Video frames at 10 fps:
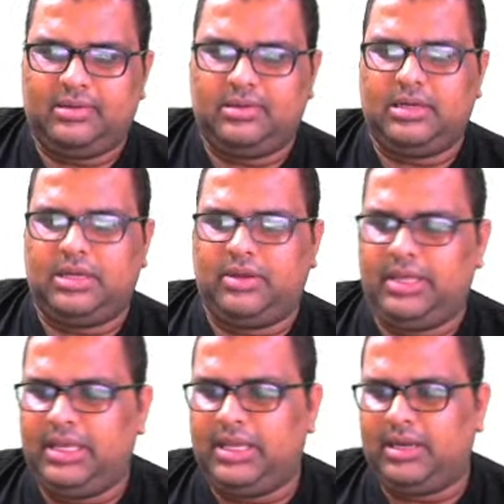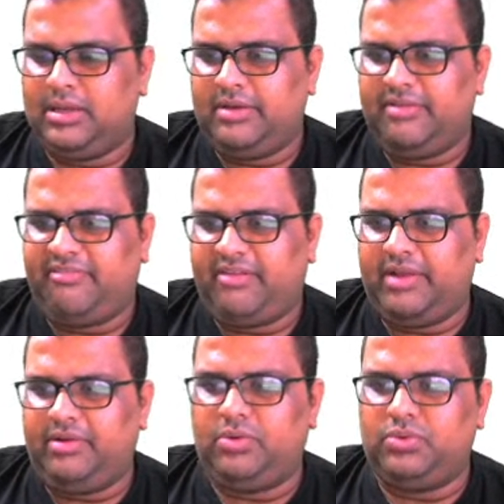Now here
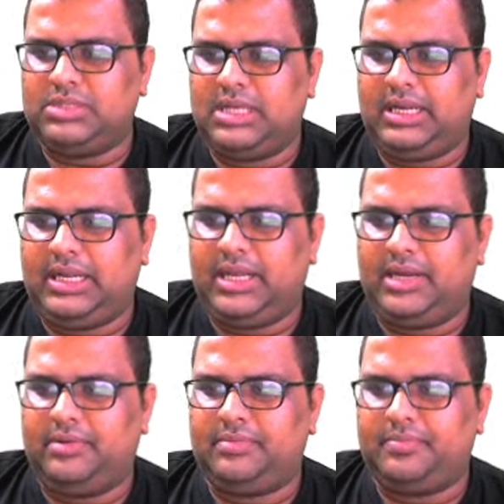5 twos are 10.